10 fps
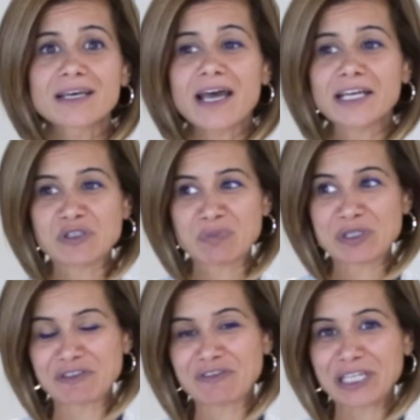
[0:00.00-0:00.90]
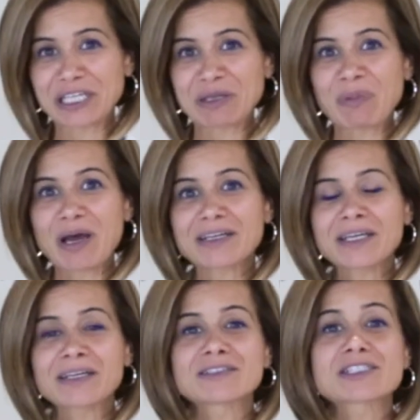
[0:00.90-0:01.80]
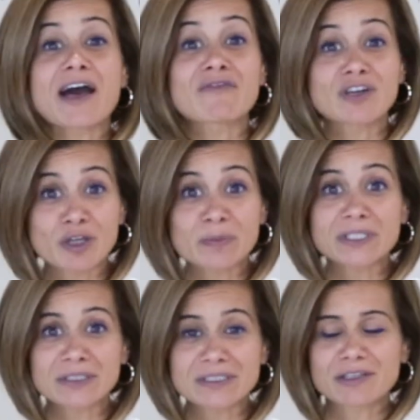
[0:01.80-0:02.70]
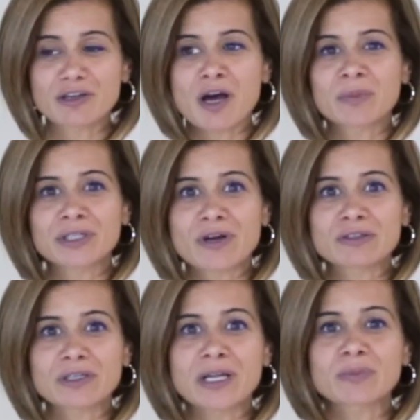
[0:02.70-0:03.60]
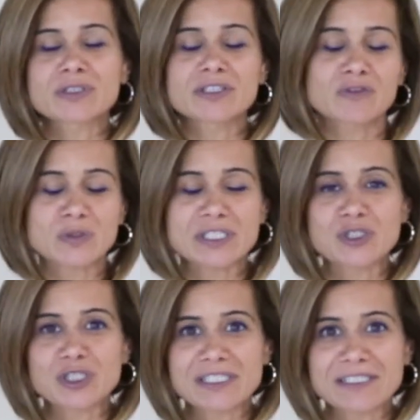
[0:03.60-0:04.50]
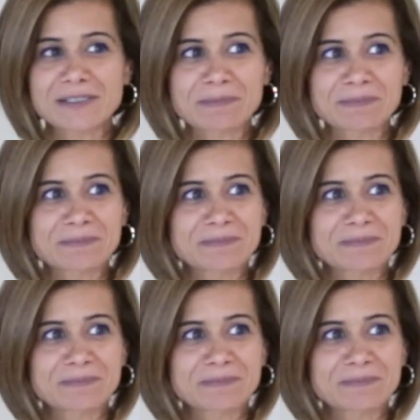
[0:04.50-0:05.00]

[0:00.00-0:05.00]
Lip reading: and specifically in Bahrain to have adopted the Common Ground Collaborative or CGC.